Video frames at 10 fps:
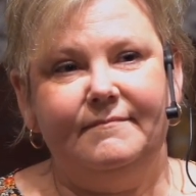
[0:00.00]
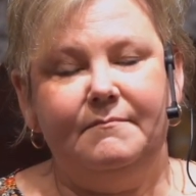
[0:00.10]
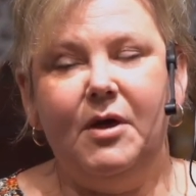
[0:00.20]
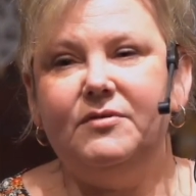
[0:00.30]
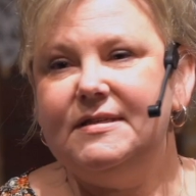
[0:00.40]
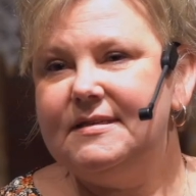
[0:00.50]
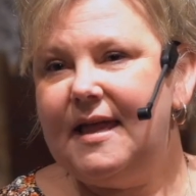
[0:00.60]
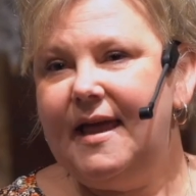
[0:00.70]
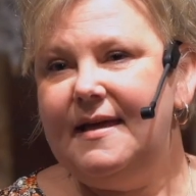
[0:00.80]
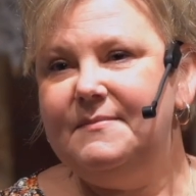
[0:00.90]
Moses
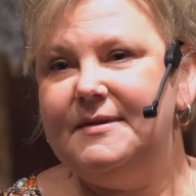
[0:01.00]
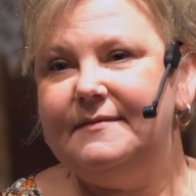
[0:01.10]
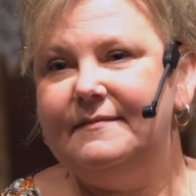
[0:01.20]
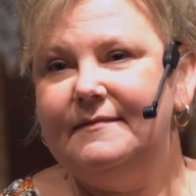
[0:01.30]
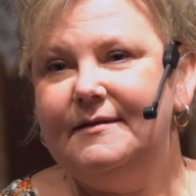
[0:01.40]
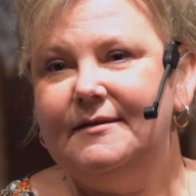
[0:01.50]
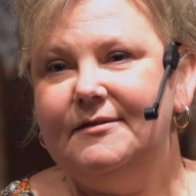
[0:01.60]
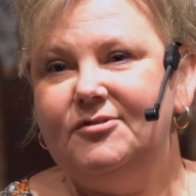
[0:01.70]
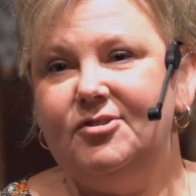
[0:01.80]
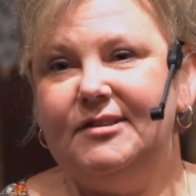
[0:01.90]
came and
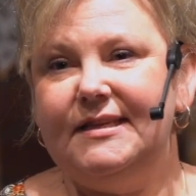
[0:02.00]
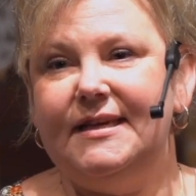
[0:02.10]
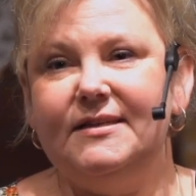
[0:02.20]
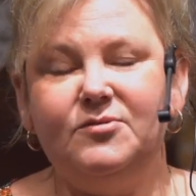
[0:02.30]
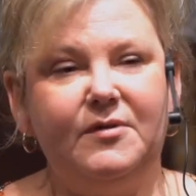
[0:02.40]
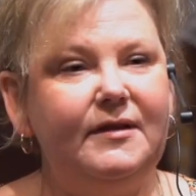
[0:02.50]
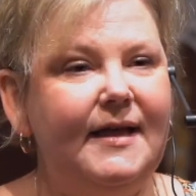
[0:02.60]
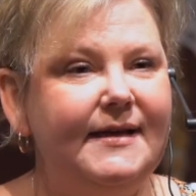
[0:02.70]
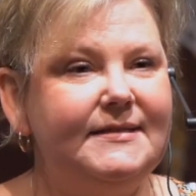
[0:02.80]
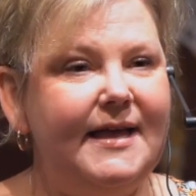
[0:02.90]
took the
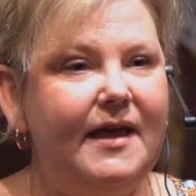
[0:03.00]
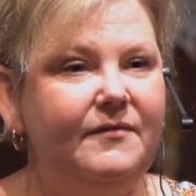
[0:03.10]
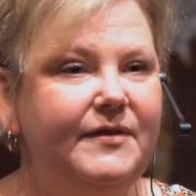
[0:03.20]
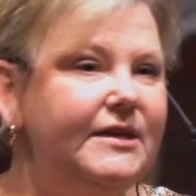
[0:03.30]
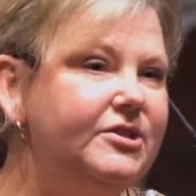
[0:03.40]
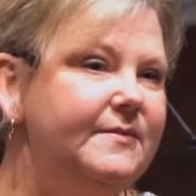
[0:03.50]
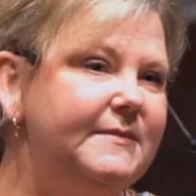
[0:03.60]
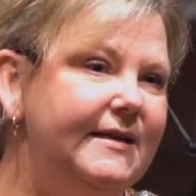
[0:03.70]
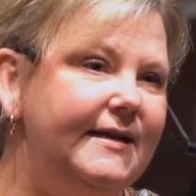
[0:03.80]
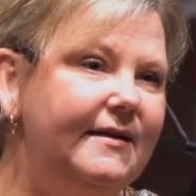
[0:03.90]
Israelites out of Egypt,
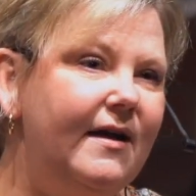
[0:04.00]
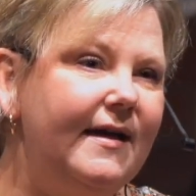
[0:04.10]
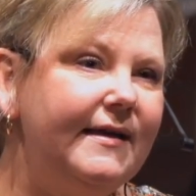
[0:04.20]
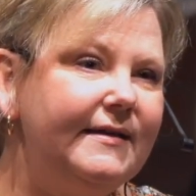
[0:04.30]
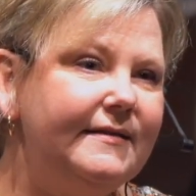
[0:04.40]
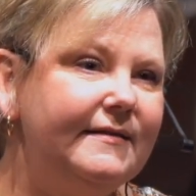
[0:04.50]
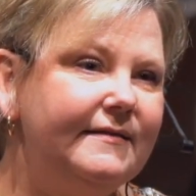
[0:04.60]
did he not?